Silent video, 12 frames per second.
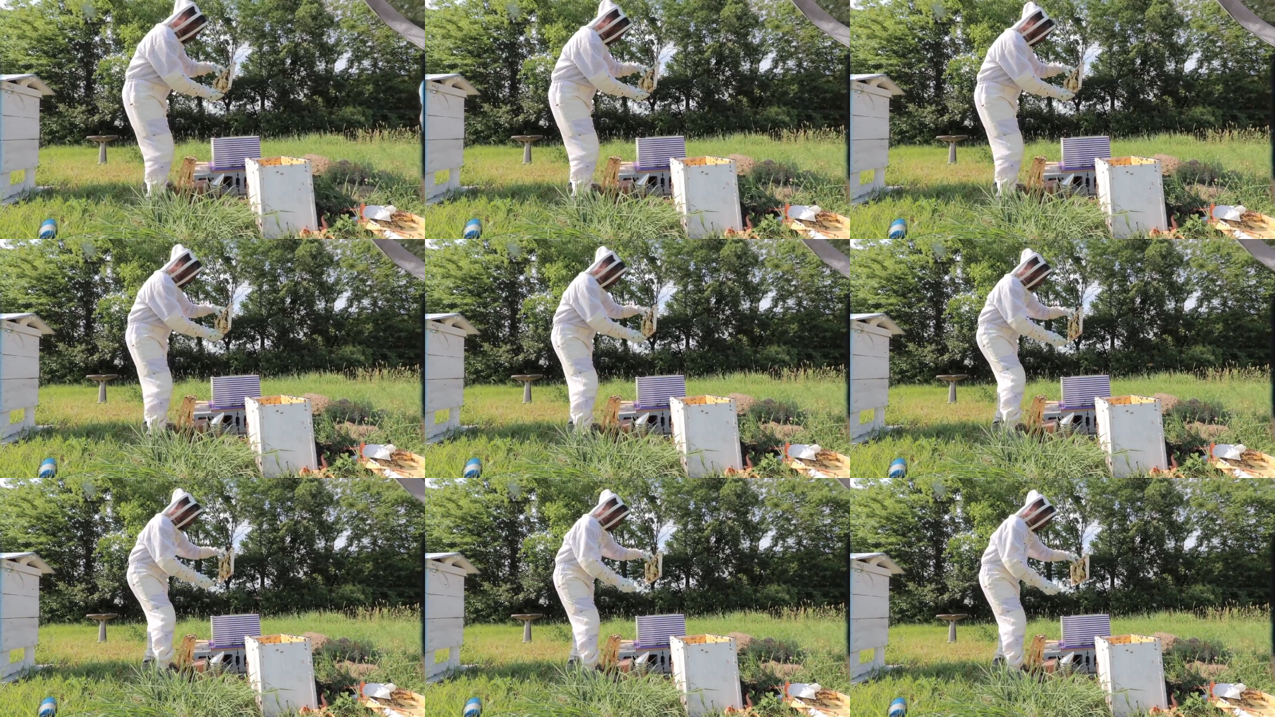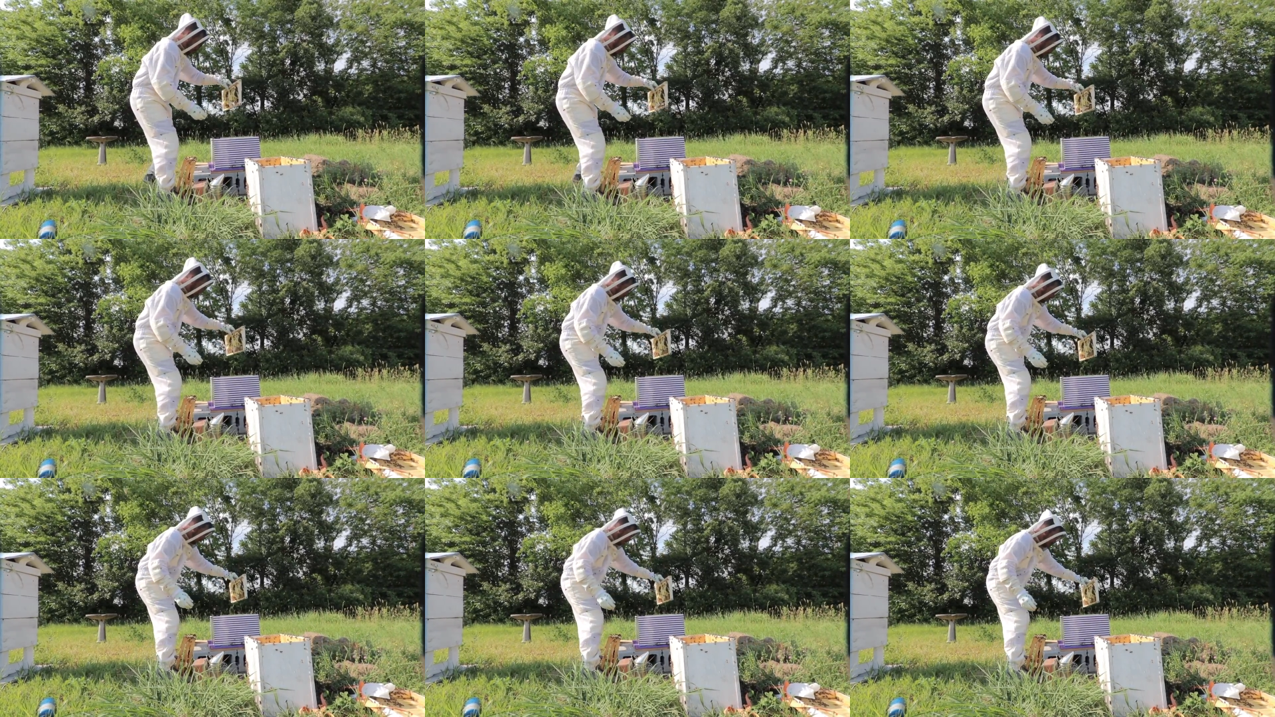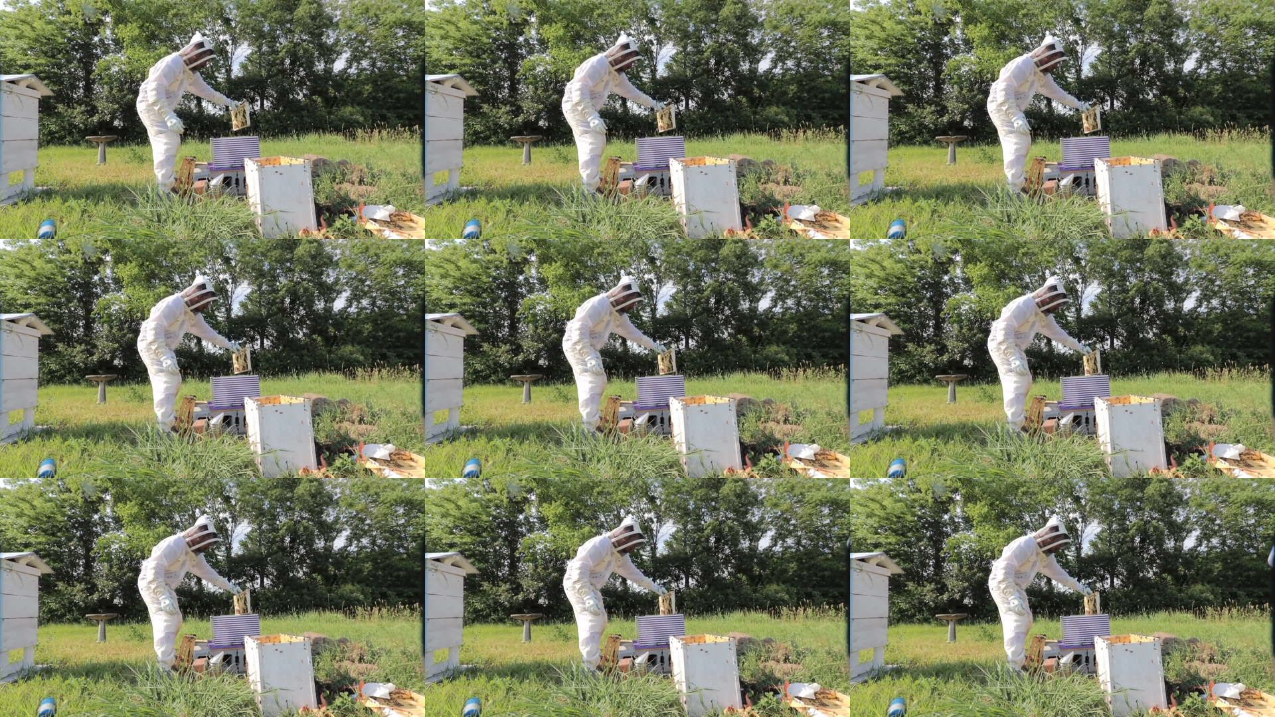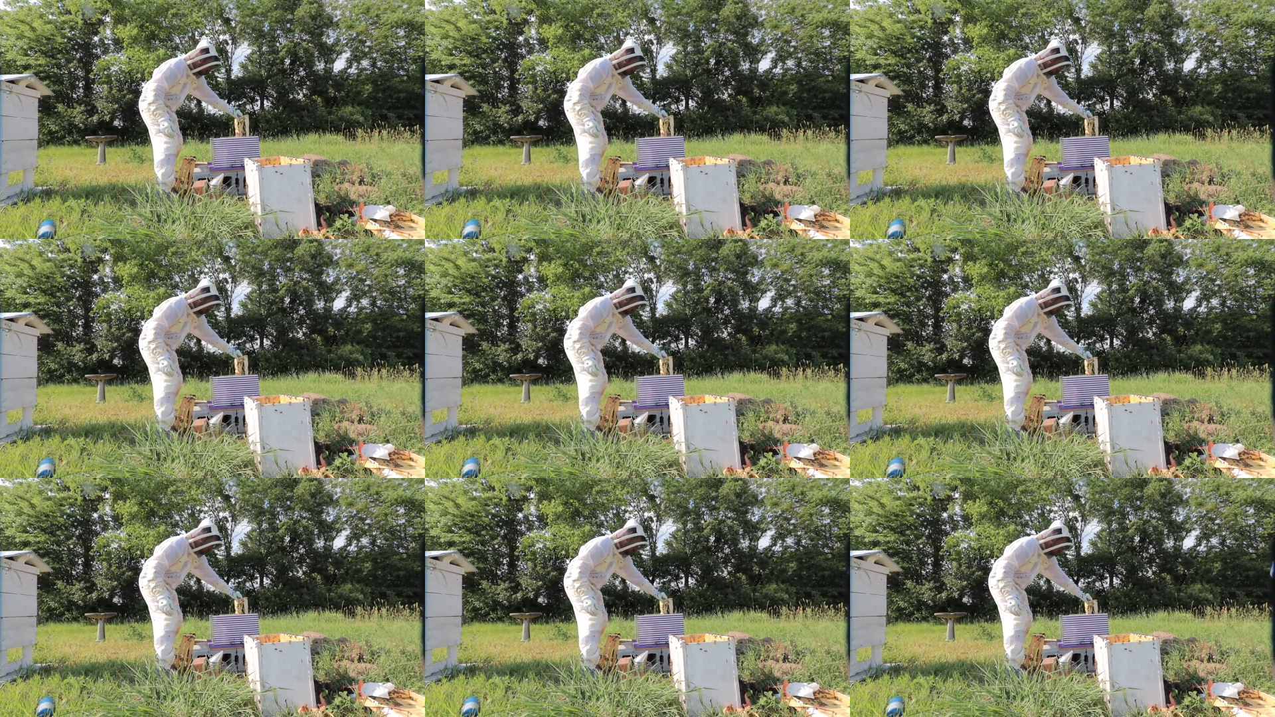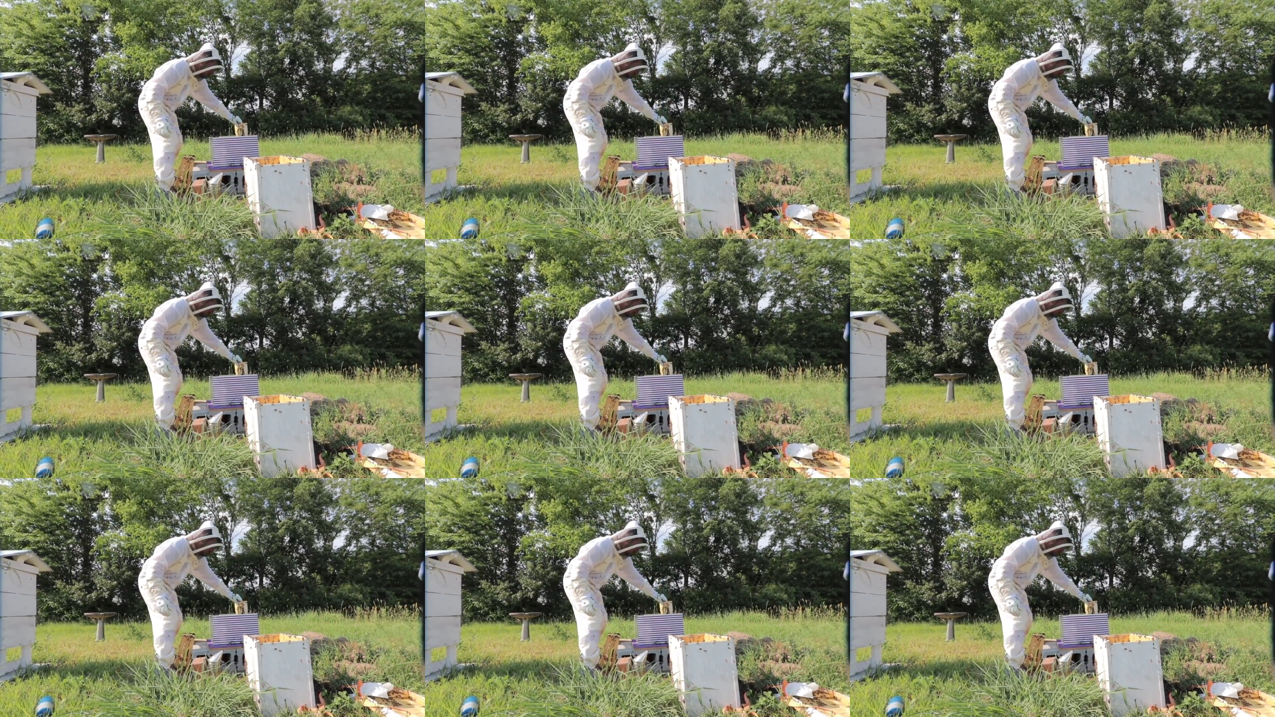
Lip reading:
No face is visible, so there are no lips to read.